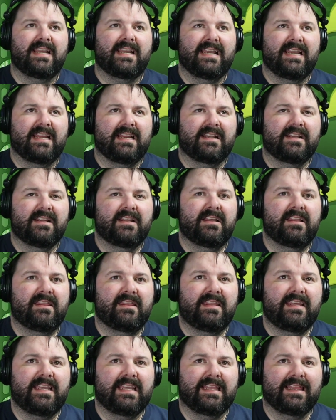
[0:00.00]
in
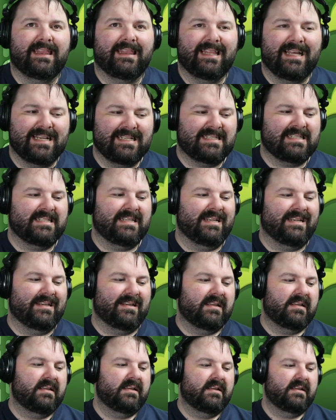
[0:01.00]
the
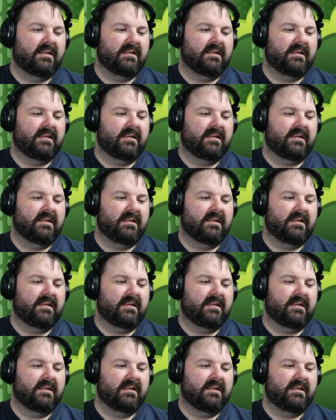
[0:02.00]
lesson.